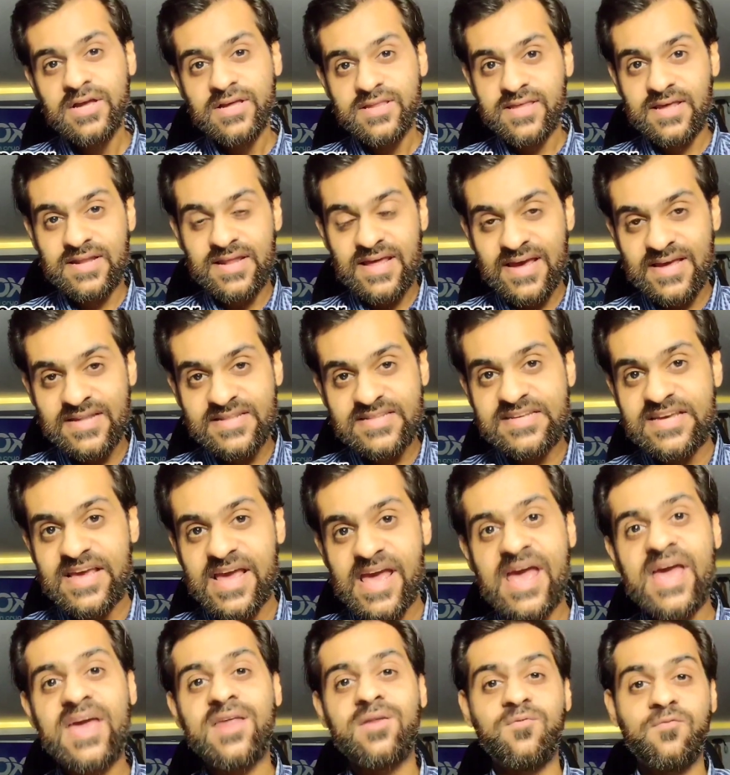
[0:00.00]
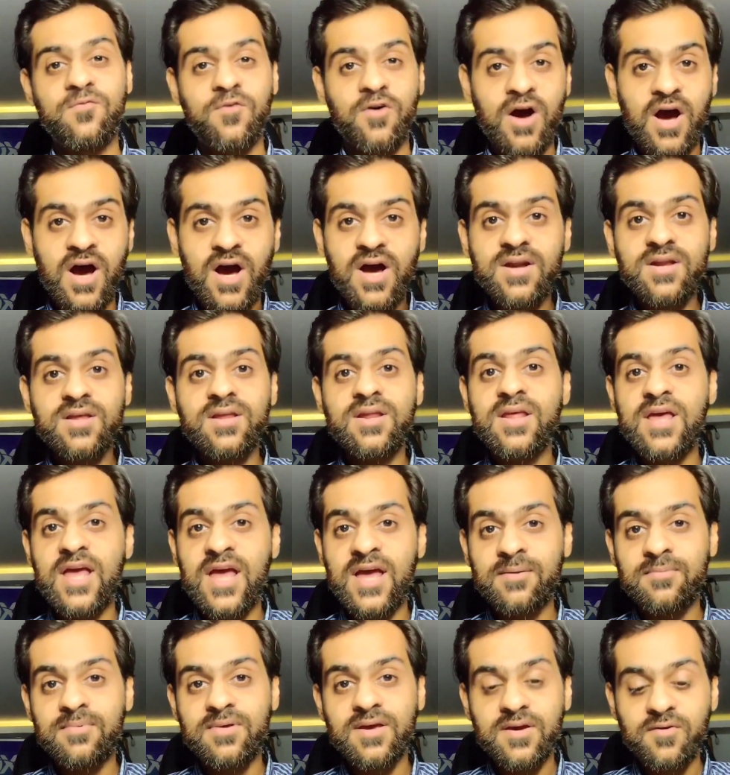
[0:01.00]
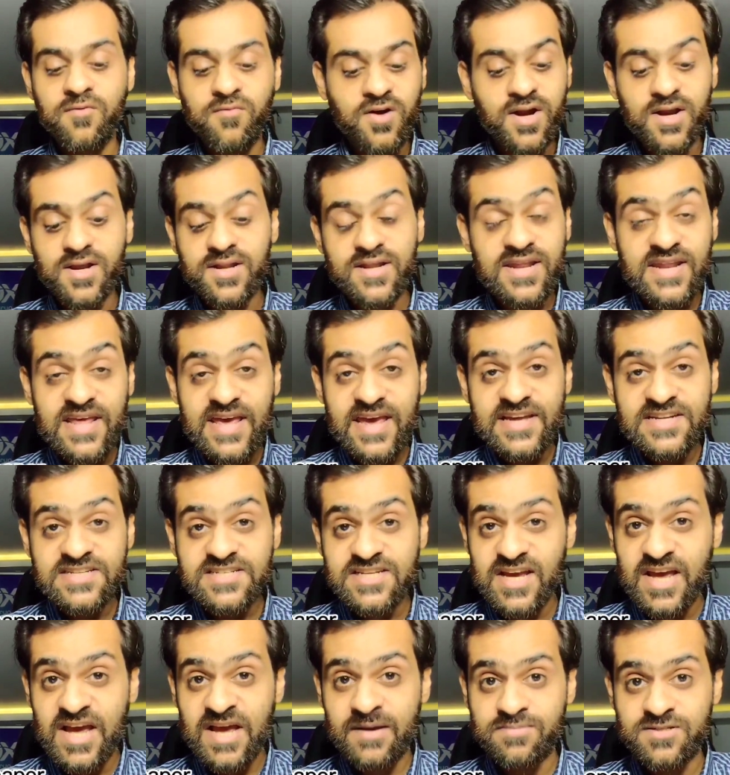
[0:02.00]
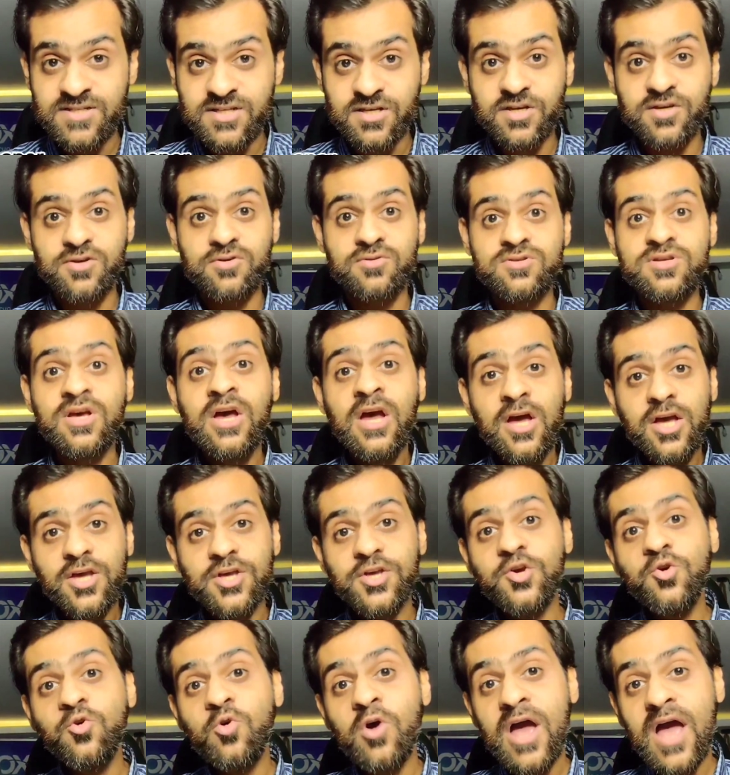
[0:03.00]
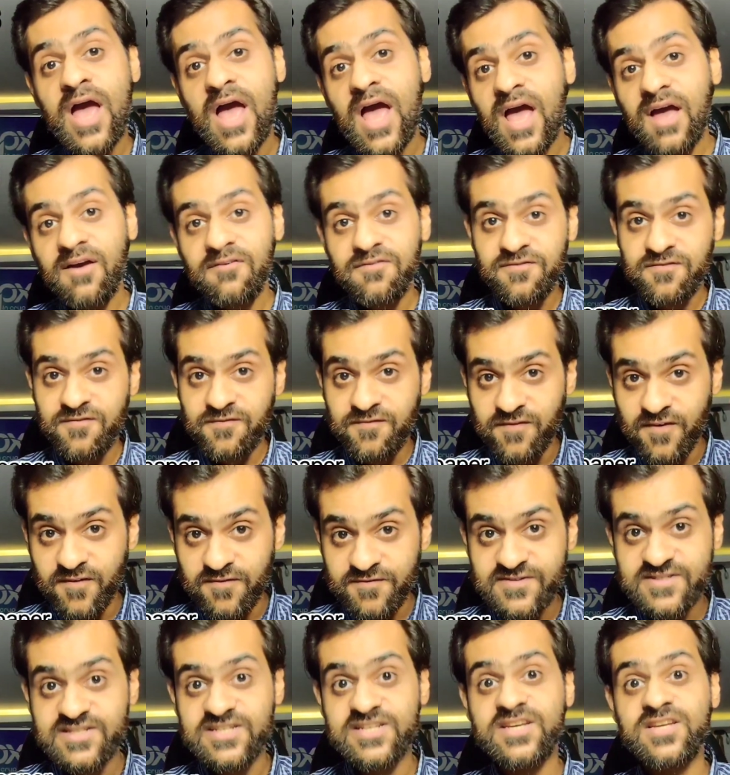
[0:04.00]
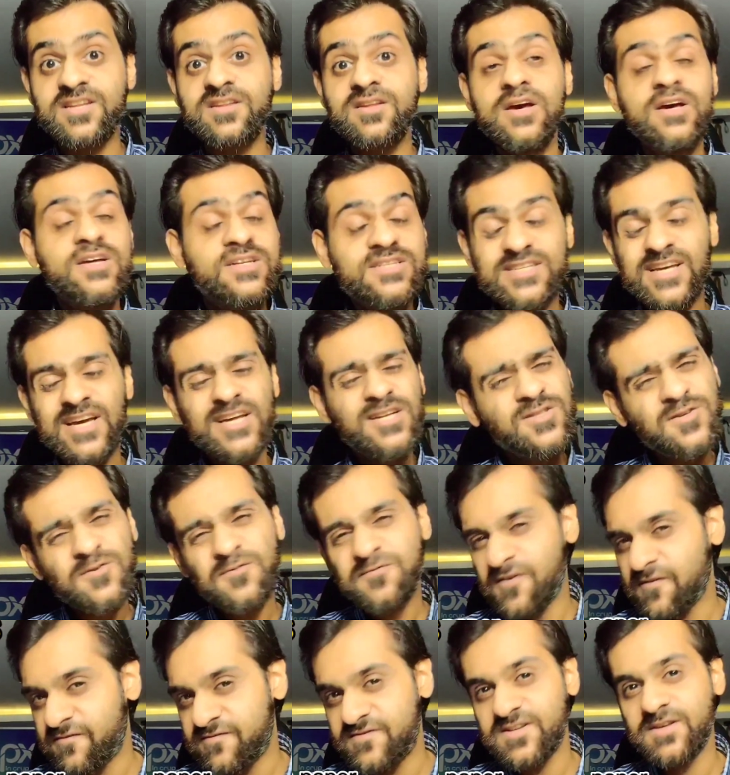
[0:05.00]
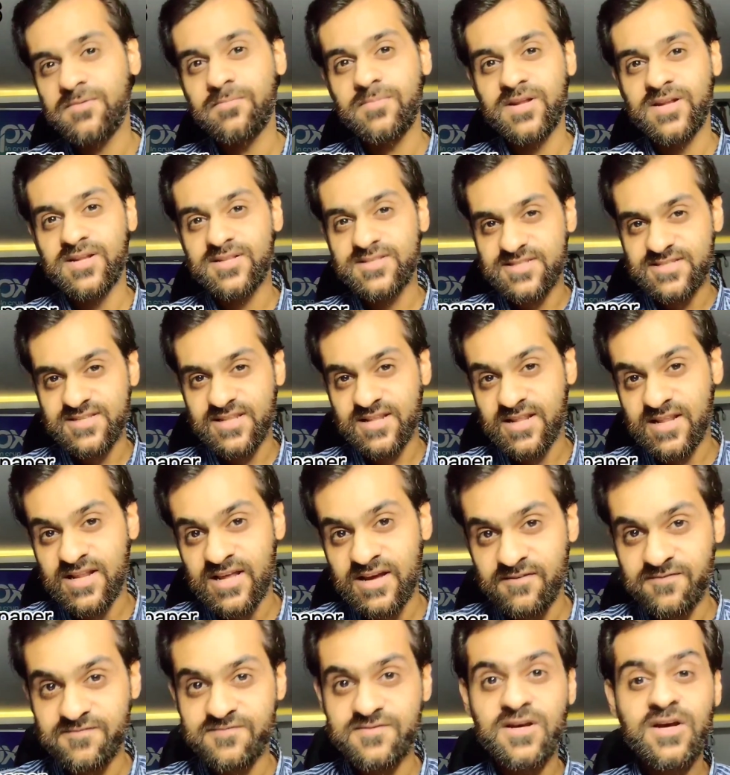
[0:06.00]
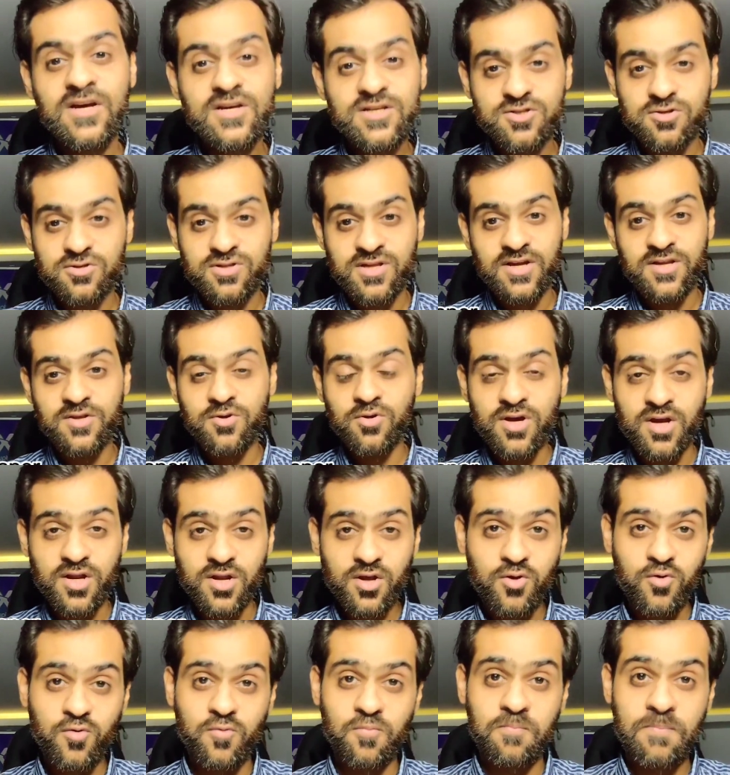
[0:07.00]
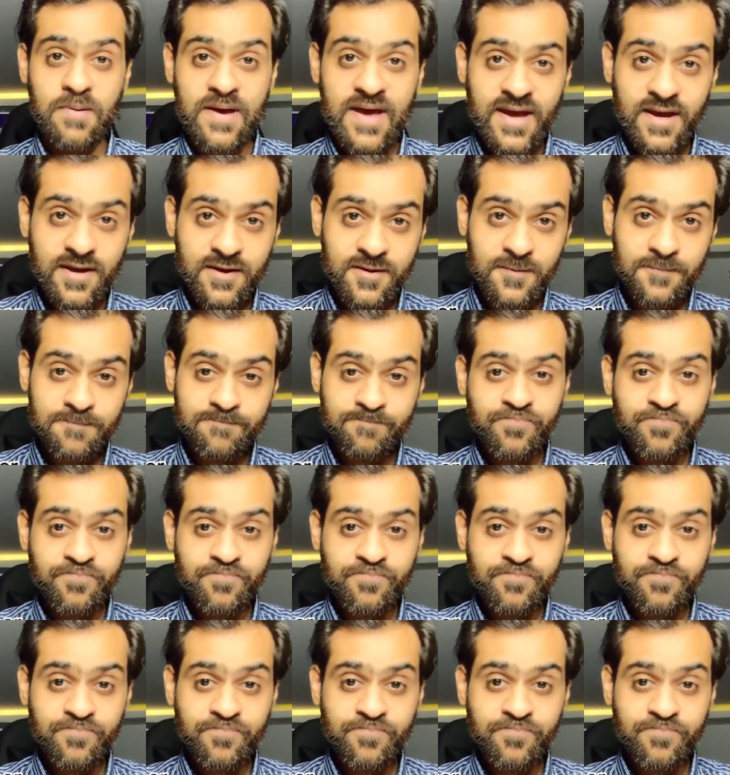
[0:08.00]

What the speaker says: that at the end for 180 MCQs, you have 10 to 15 minutes left so that you can go back